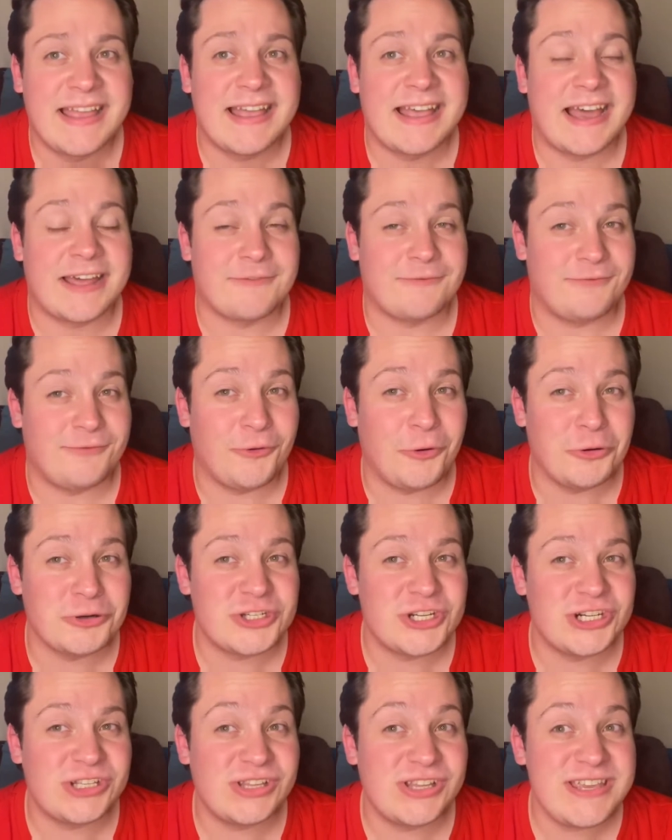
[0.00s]
And
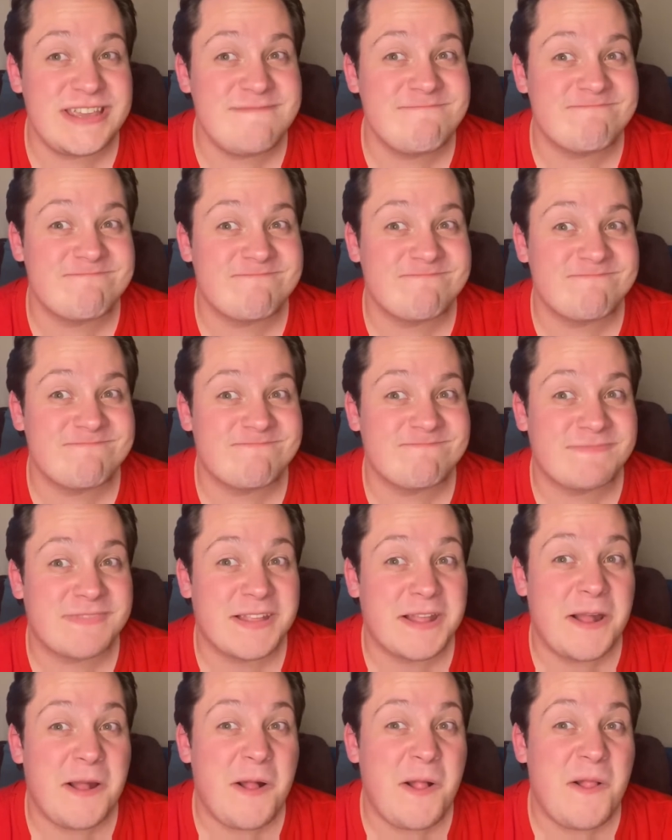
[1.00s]
unfortunately,
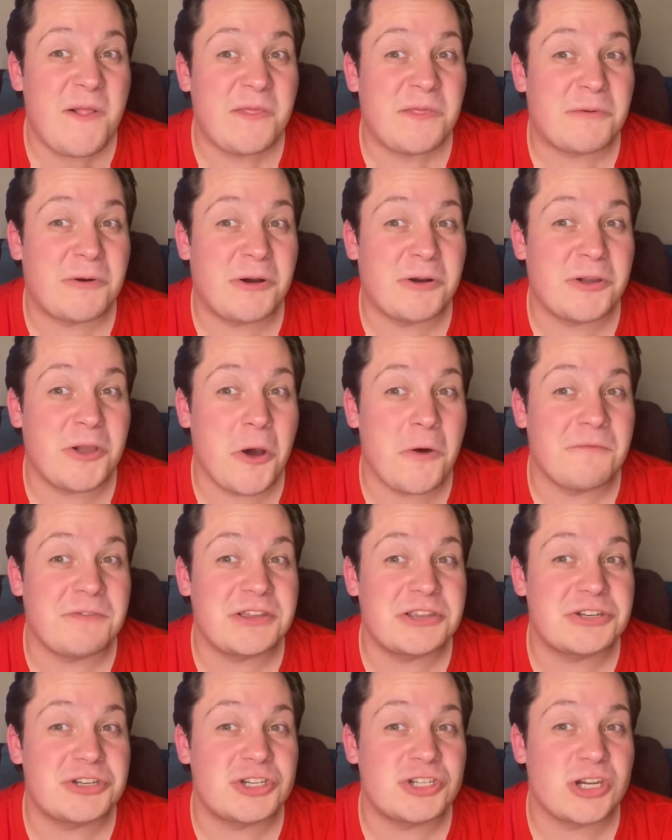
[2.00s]
the
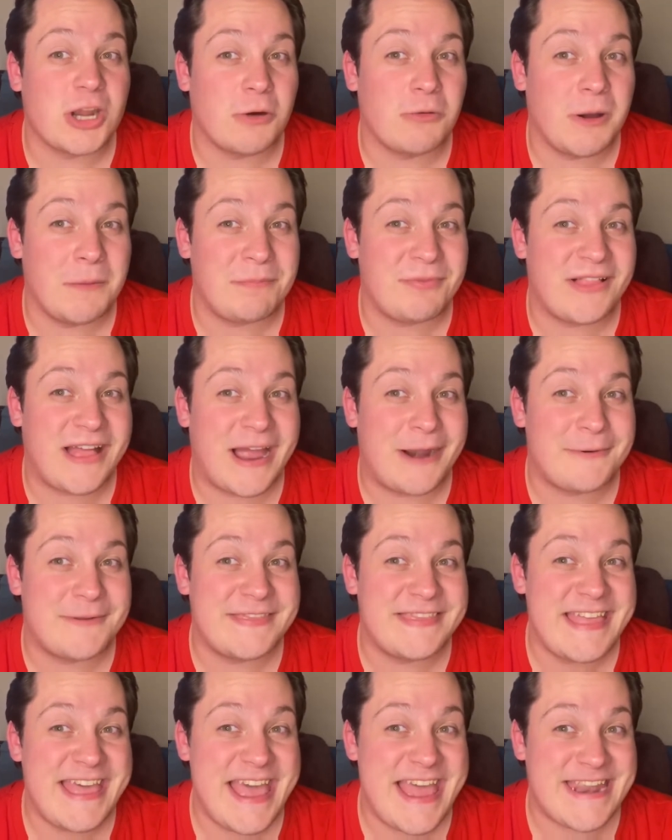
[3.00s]
Rongovians show up there
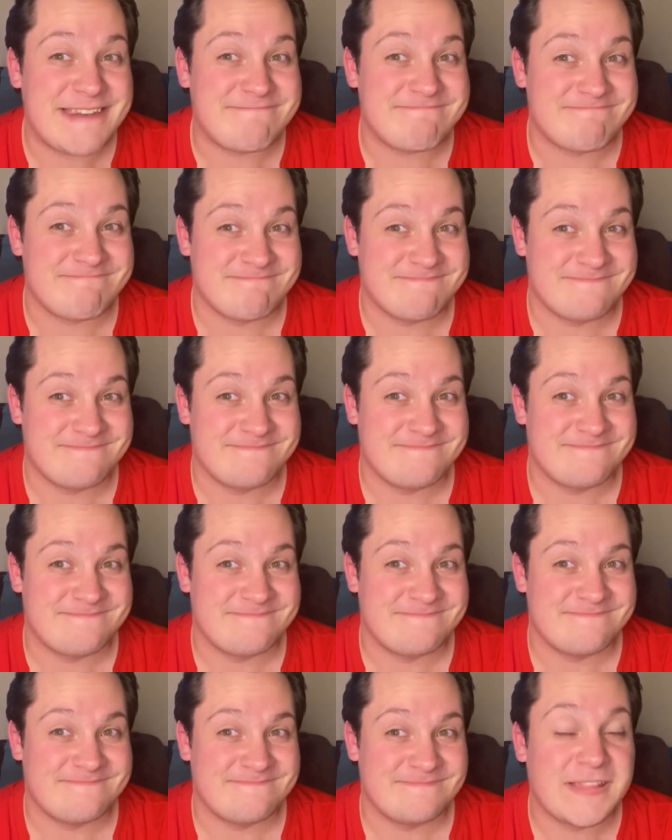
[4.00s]
and then.
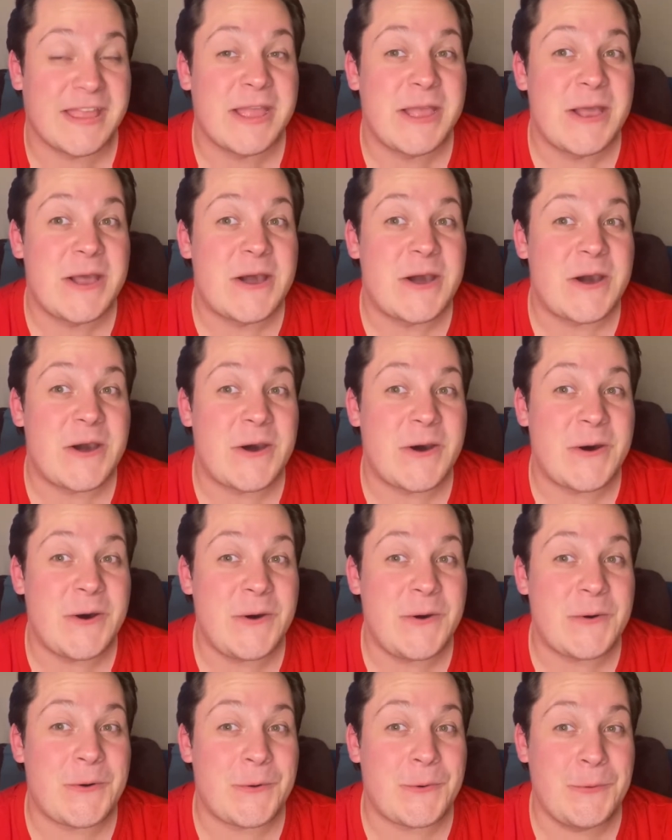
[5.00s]

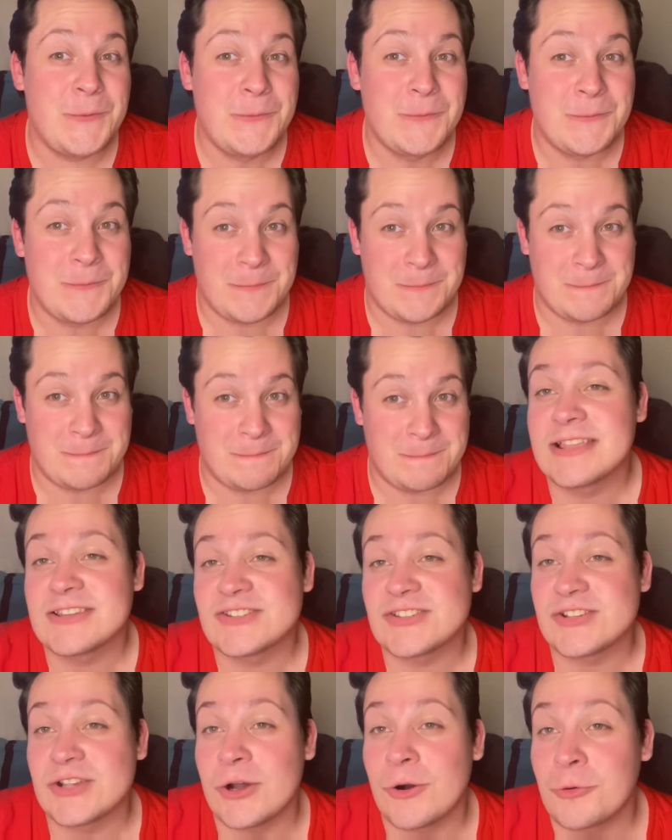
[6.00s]
Uh-oh.
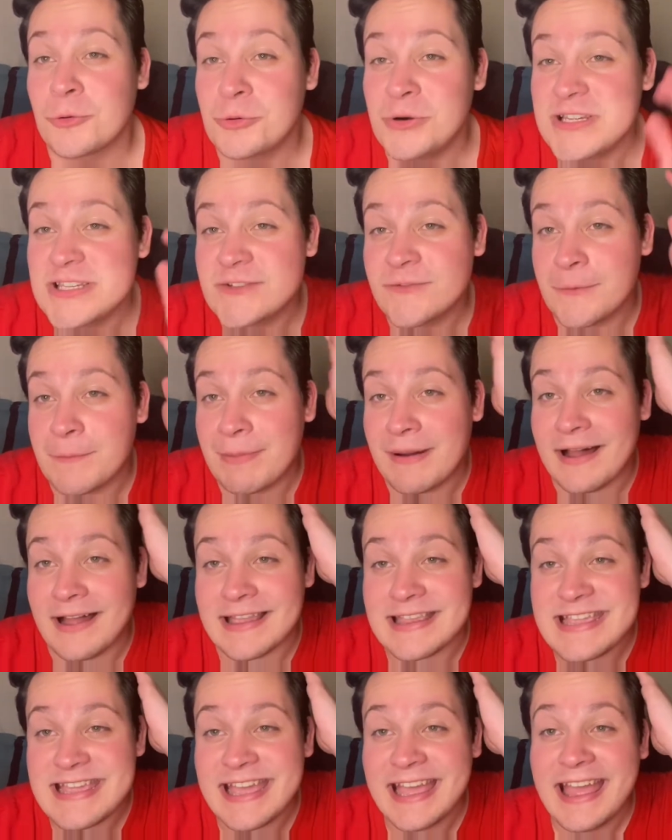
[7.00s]
So, Christopher
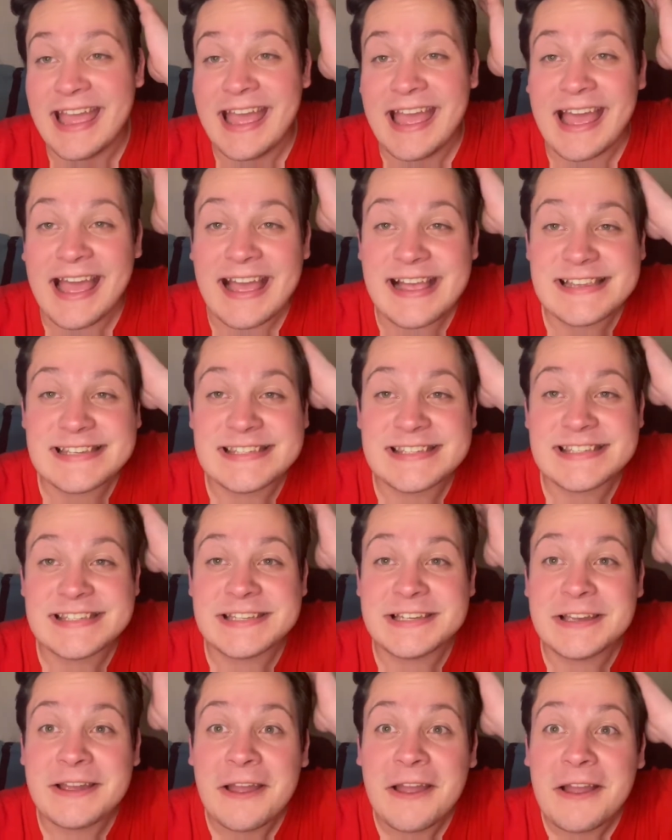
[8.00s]
Pike has
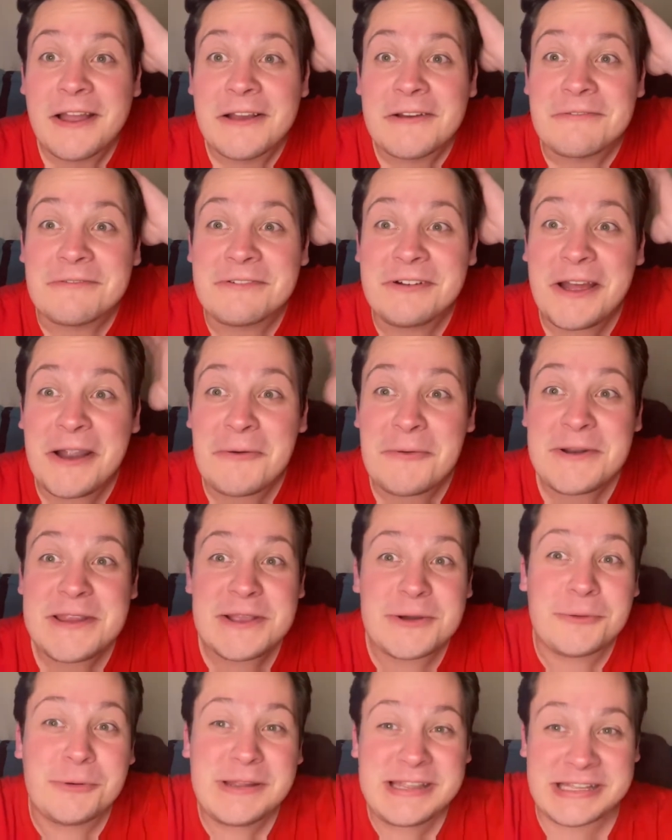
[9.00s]
to very
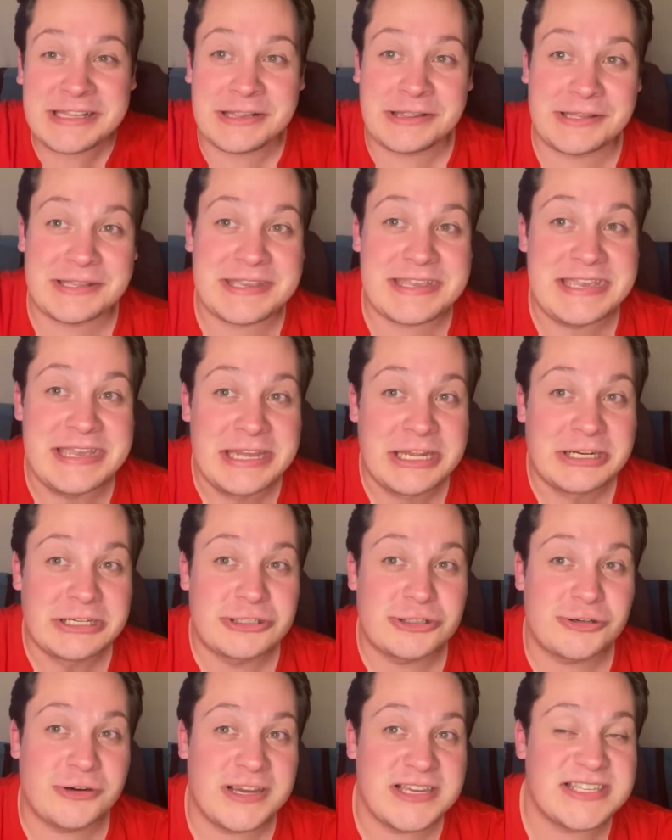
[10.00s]
quickly
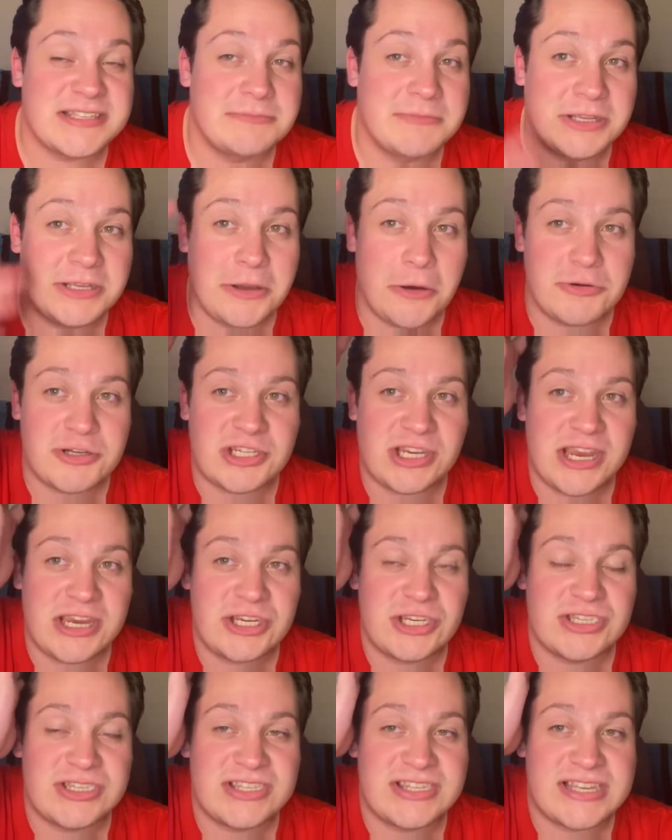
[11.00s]
try some
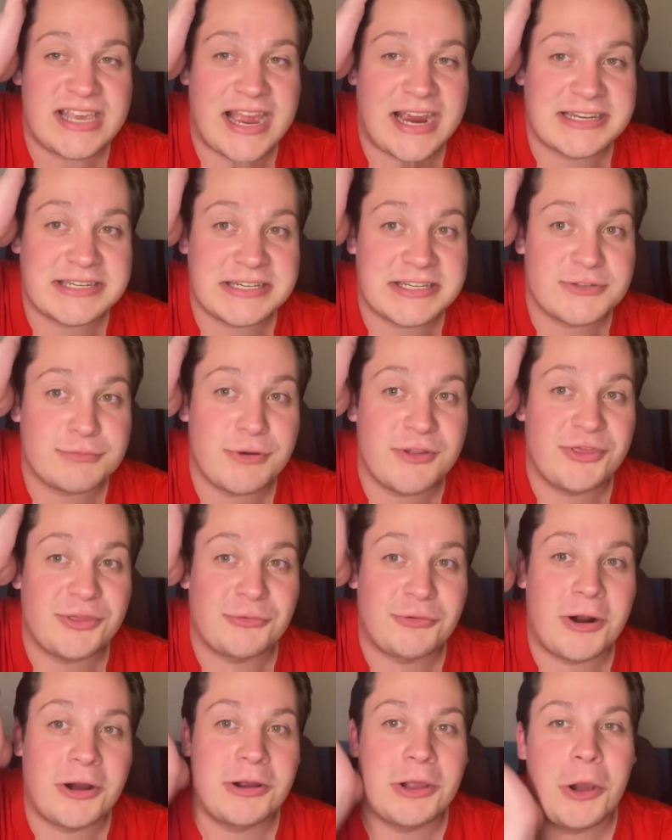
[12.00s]
negotiation tactics with the
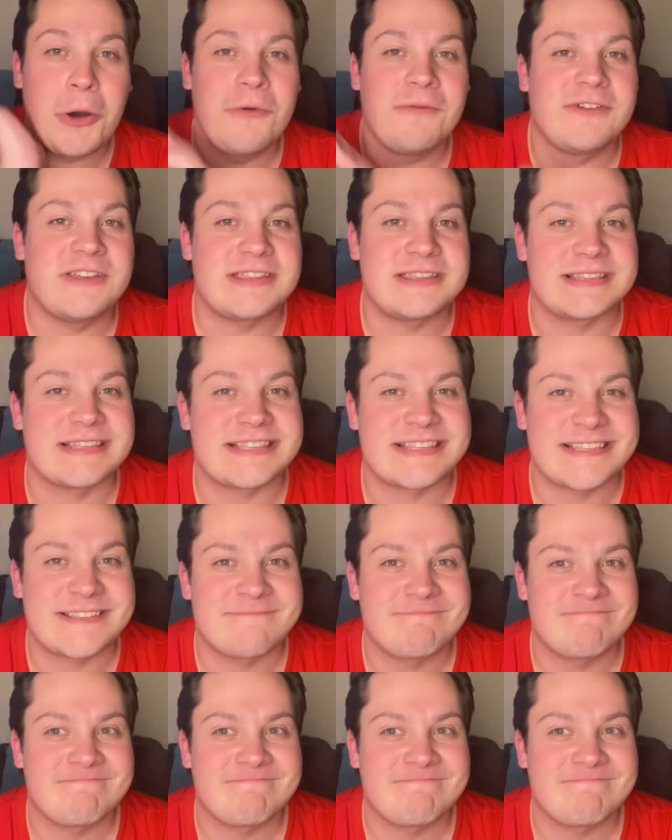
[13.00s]
Rongovians.